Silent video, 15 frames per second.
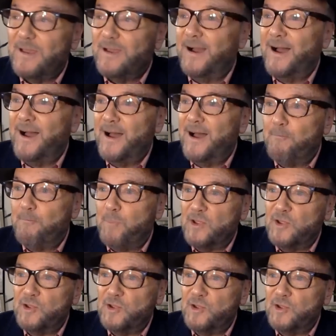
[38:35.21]

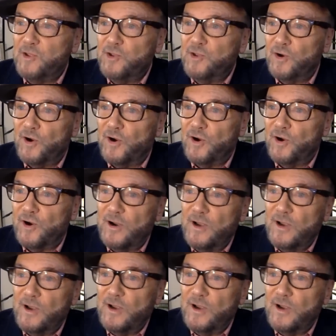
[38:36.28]
but your